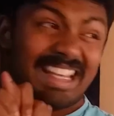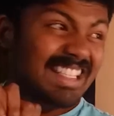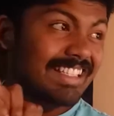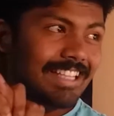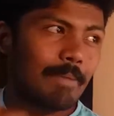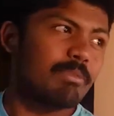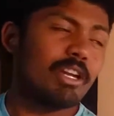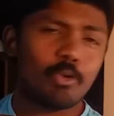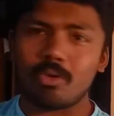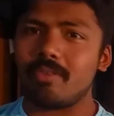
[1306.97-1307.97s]
next
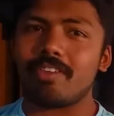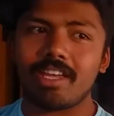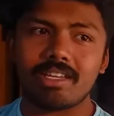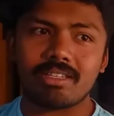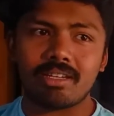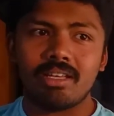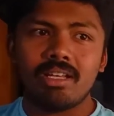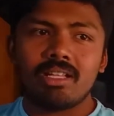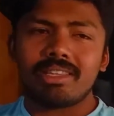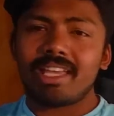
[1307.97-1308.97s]
chapter notification